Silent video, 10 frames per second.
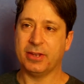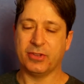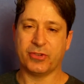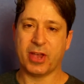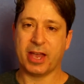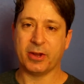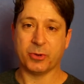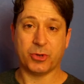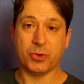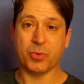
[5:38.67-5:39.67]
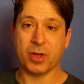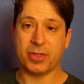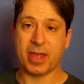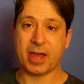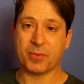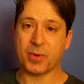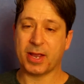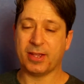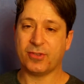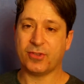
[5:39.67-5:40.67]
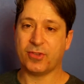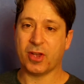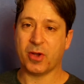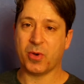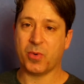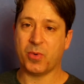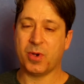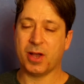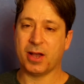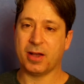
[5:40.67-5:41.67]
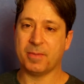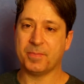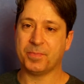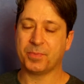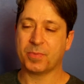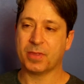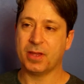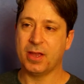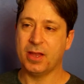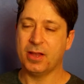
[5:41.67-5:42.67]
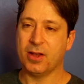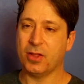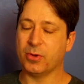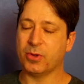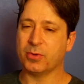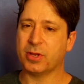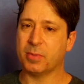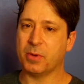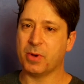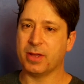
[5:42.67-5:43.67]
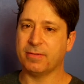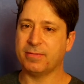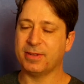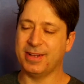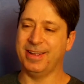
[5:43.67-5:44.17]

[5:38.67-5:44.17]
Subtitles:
desire to run that race, so although don't tell my wife.